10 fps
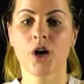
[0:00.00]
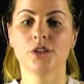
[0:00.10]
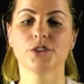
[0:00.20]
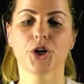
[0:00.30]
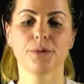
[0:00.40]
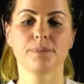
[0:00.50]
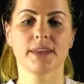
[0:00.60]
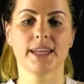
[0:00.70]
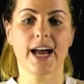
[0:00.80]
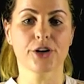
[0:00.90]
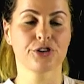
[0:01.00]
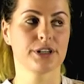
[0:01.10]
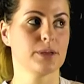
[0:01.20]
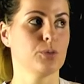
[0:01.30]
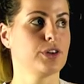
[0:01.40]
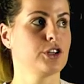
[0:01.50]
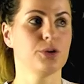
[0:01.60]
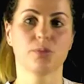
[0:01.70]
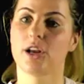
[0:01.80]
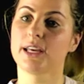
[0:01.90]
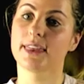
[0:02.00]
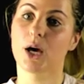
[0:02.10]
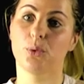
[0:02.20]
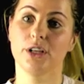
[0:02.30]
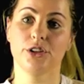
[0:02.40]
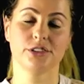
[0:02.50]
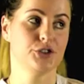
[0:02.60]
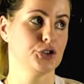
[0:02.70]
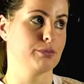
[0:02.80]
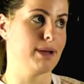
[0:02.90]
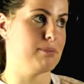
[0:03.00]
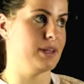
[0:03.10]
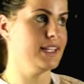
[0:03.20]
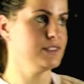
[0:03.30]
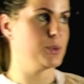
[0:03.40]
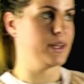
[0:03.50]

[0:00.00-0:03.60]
So the acronym or the mnemonic that we use to remember this one